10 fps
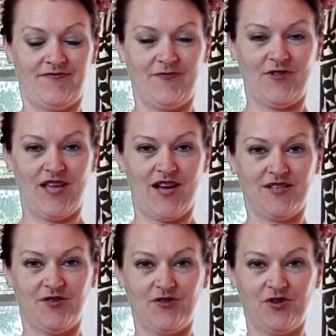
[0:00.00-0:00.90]

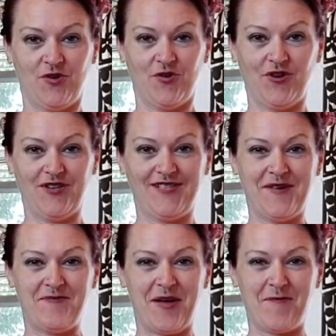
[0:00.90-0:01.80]
Relax those shoulders,
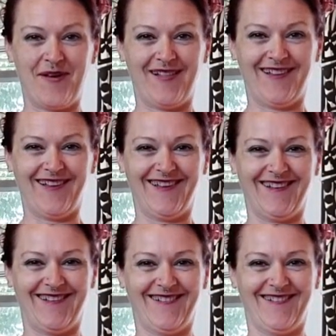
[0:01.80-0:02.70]
keep that belly in.